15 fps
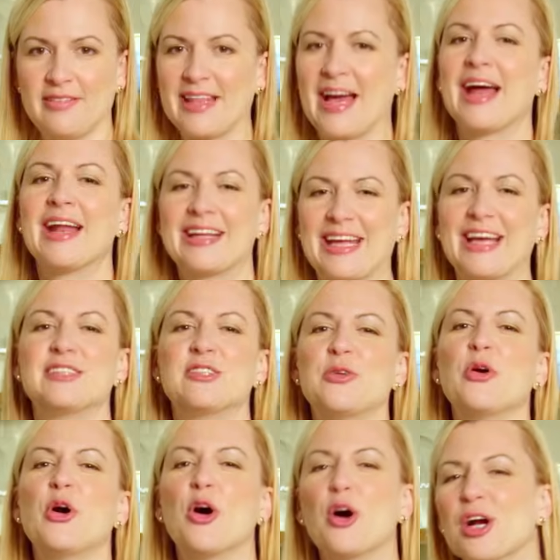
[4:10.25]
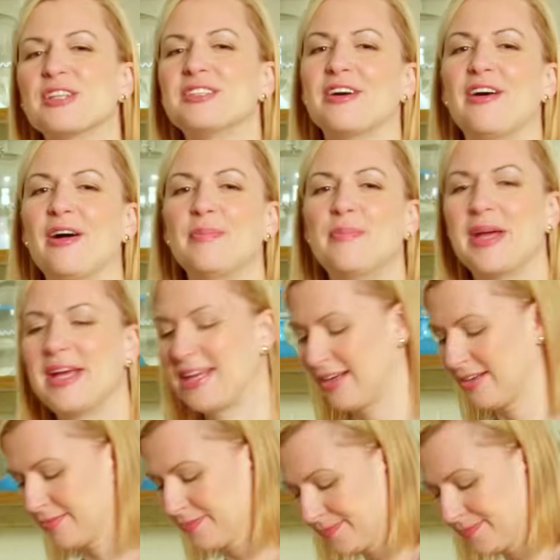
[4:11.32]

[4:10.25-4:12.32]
that gets you hooked on baking.